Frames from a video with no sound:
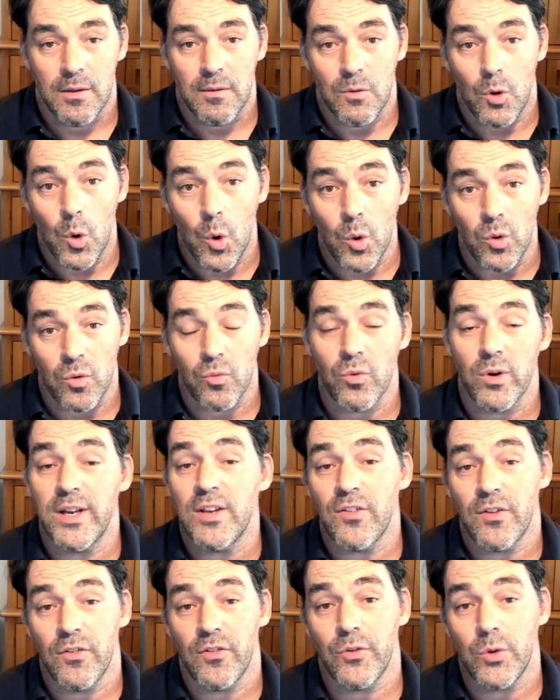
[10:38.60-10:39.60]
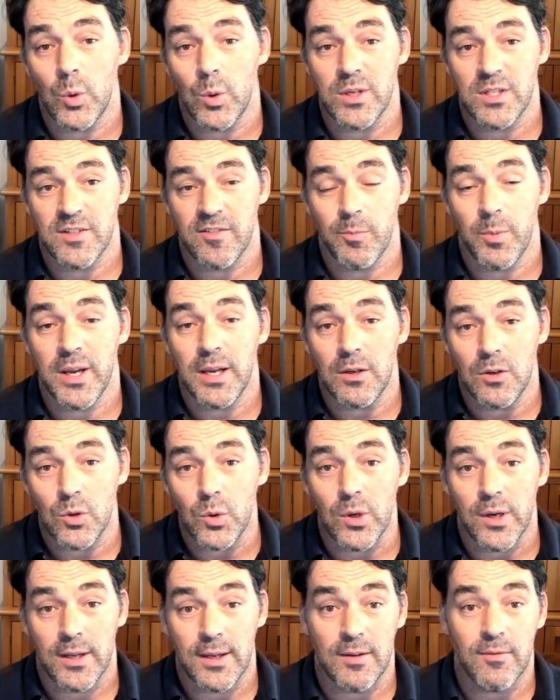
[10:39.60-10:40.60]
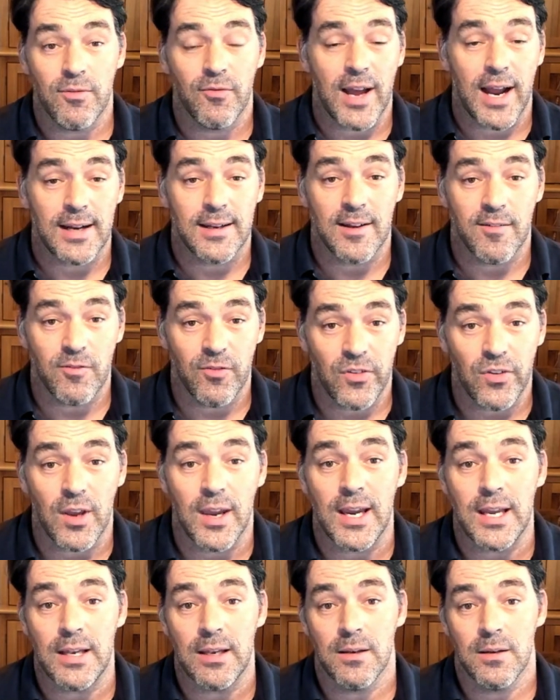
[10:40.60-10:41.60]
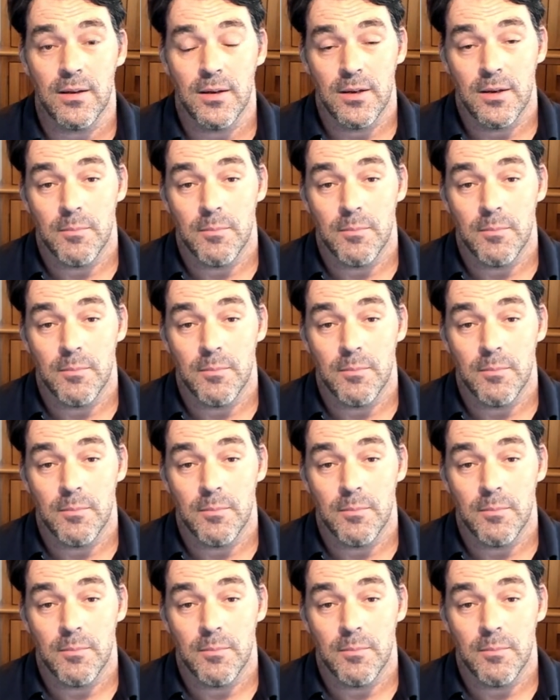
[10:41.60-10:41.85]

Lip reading: all the recent stories have been good, and in fact have seen